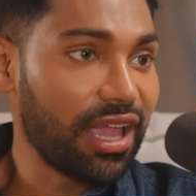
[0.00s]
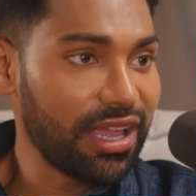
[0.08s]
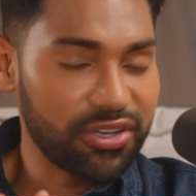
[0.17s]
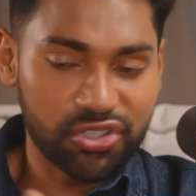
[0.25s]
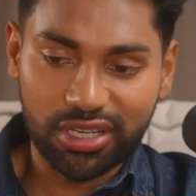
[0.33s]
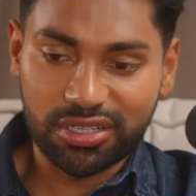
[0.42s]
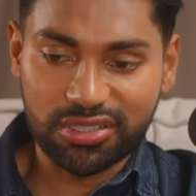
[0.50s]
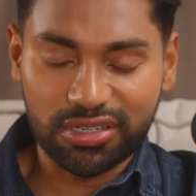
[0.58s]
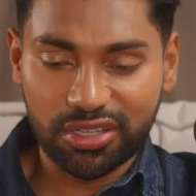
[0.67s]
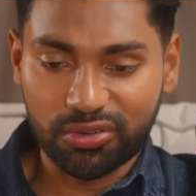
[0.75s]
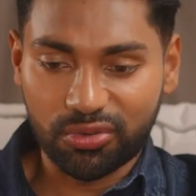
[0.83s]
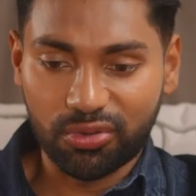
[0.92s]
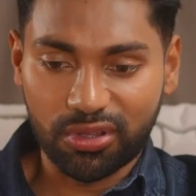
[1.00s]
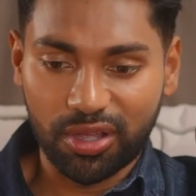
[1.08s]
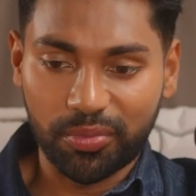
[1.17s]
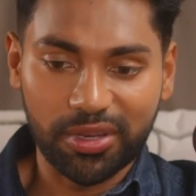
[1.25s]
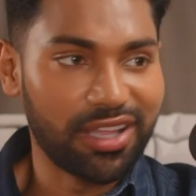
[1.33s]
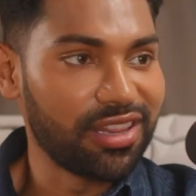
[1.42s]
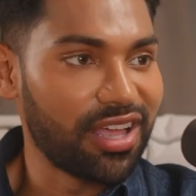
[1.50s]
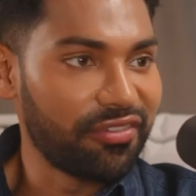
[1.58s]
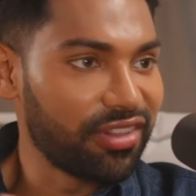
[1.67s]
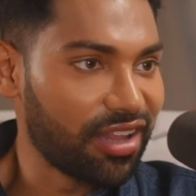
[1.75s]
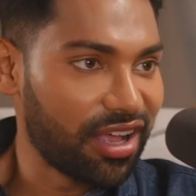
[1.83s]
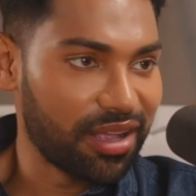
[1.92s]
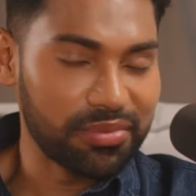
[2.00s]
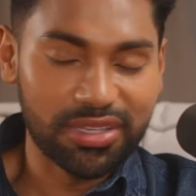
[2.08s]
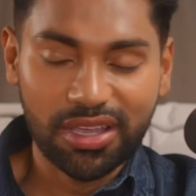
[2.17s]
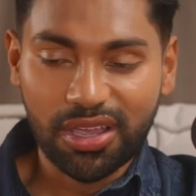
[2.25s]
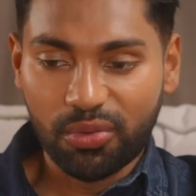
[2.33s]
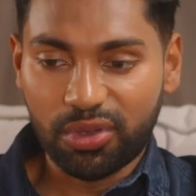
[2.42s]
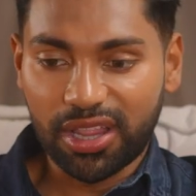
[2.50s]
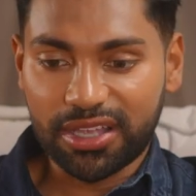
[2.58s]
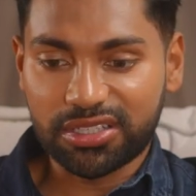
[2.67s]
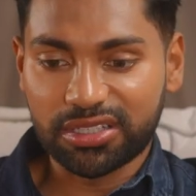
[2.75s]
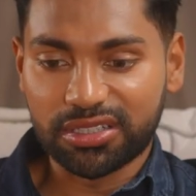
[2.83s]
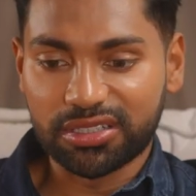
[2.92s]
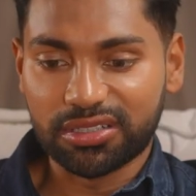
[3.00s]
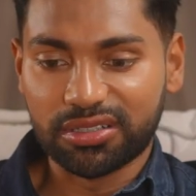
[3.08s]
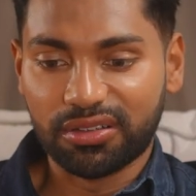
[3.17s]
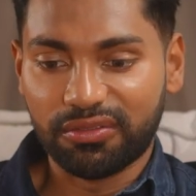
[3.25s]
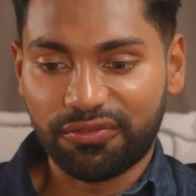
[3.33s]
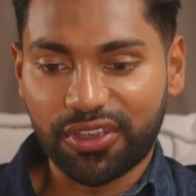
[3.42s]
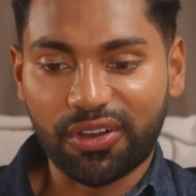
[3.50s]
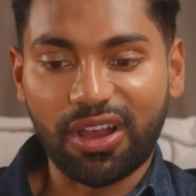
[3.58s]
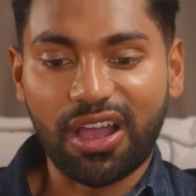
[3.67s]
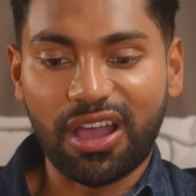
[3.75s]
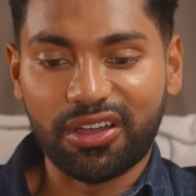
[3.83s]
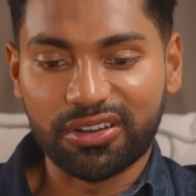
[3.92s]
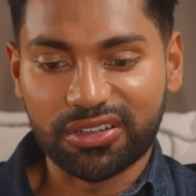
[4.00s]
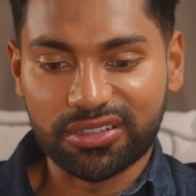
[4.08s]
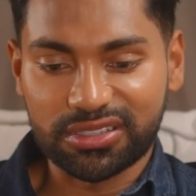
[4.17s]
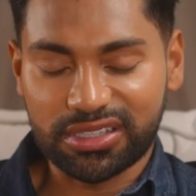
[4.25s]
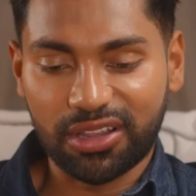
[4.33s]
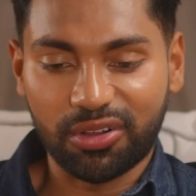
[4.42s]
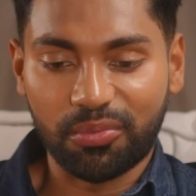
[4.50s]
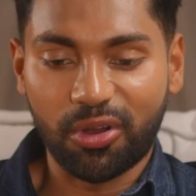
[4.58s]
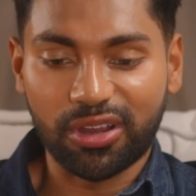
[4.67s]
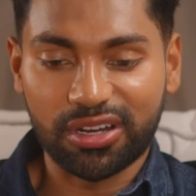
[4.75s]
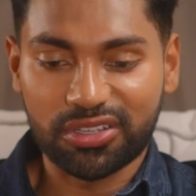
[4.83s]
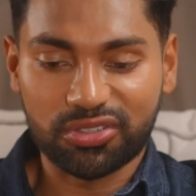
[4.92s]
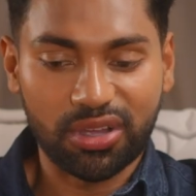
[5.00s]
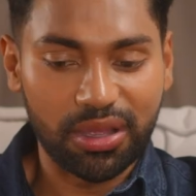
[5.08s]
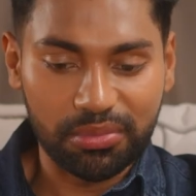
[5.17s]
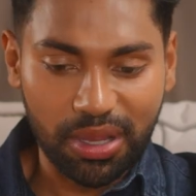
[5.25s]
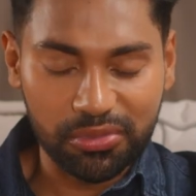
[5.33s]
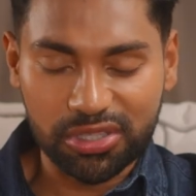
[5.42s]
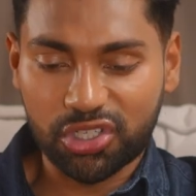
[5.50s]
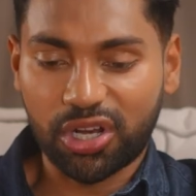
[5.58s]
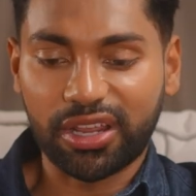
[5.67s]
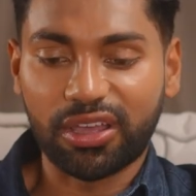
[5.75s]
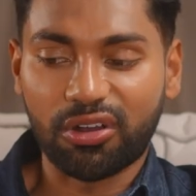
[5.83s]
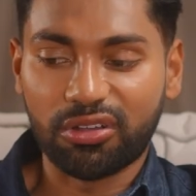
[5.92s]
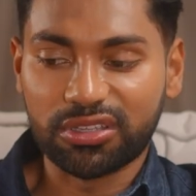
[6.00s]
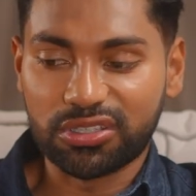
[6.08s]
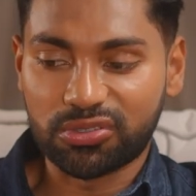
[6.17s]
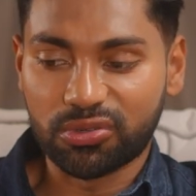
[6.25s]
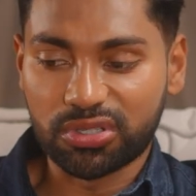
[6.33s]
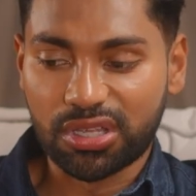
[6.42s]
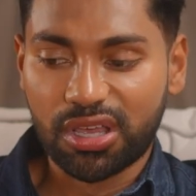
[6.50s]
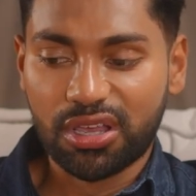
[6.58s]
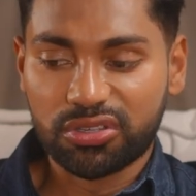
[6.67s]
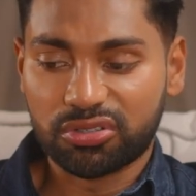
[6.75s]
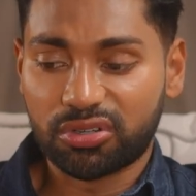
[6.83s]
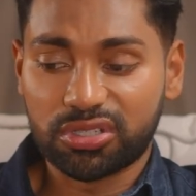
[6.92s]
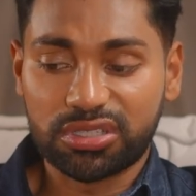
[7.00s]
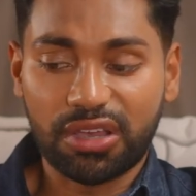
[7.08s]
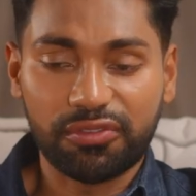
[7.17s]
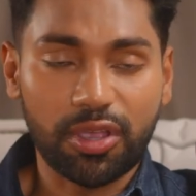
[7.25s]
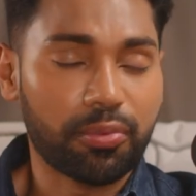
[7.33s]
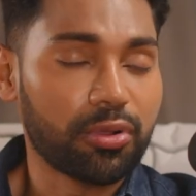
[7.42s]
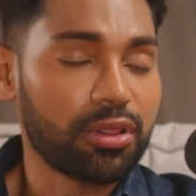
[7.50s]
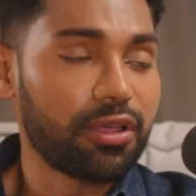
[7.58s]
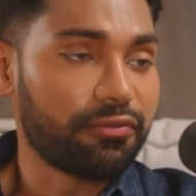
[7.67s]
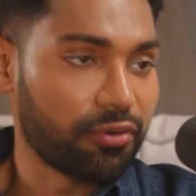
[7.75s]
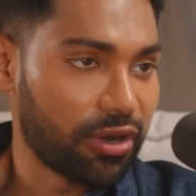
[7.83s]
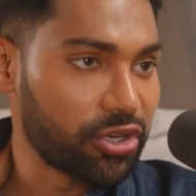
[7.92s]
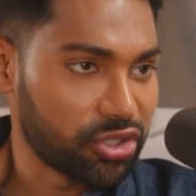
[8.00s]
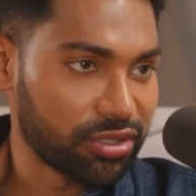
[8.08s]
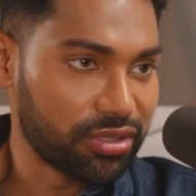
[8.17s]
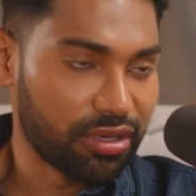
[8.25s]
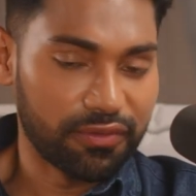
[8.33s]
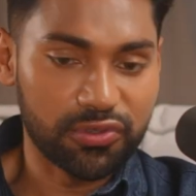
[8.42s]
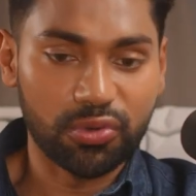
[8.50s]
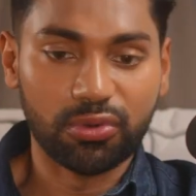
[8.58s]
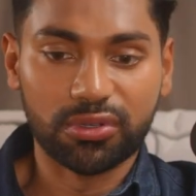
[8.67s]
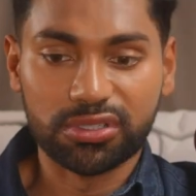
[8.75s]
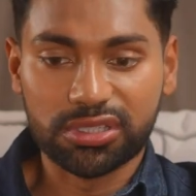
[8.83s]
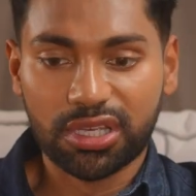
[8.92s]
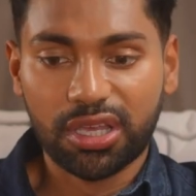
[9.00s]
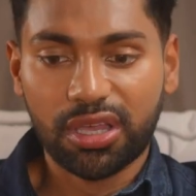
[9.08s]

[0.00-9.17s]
HeyGen is another cool company. 11 Labs. We like to figure out how to scale our marketing. So I'm trying out all these tools. So there is definitely a proliferation of tools.